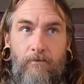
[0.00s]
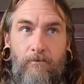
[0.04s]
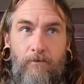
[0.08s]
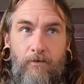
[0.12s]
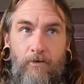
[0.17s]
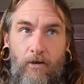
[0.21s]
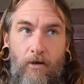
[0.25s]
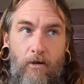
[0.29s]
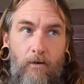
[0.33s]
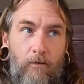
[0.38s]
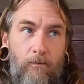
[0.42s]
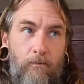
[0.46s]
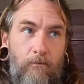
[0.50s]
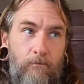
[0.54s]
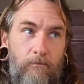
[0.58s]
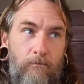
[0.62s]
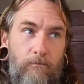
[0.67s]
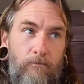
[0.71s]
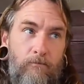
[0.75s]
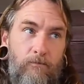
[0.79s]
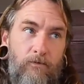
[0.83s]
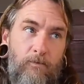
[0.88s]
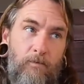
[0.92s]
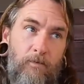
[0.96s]
So
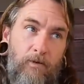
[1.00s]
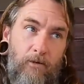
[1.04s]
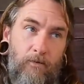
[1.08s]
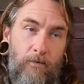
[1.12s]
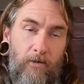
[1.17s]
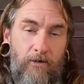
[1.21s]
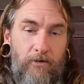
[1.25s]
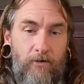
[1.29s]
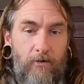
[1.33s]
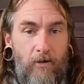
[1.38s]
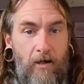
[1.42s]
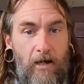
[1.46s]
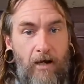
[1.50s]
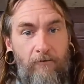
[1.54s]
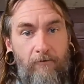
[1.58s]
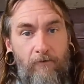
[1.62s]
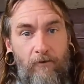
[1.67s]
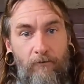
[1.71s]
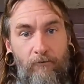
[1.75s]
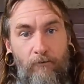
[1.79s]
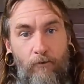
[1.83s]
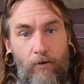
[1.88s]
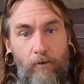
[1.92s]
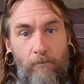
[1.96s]
spend the rest of your life
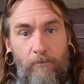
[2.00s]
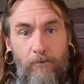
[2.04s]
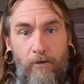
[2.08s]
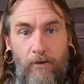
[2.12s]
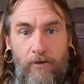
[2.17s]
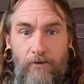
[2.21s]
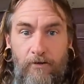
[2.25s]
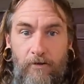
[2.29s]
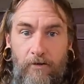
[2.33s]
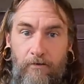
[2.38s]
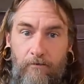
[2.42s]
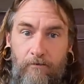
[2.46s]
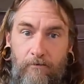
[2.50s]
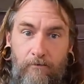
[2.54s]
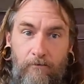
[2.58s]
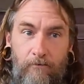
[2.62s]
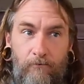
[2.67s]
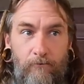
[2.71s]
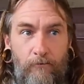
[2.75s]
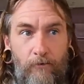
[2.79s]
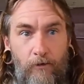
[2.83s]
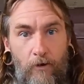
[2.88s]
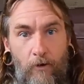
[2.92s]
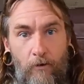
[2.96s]
in a foreign prison
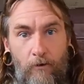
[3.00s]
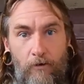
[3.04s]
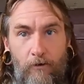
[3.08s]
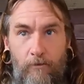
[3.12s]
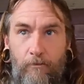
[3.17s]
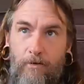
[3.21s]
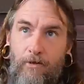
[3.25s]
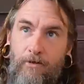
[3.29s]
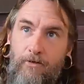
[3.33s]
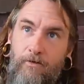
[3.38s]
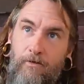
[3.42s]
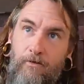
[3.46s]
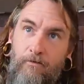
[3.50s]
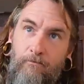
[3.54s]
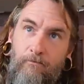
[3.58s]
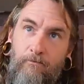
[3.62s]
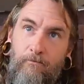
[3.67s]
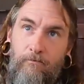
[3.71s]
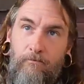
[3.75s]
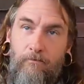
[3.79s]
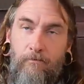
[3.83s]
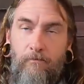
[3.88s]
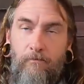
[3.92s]
for no good reason.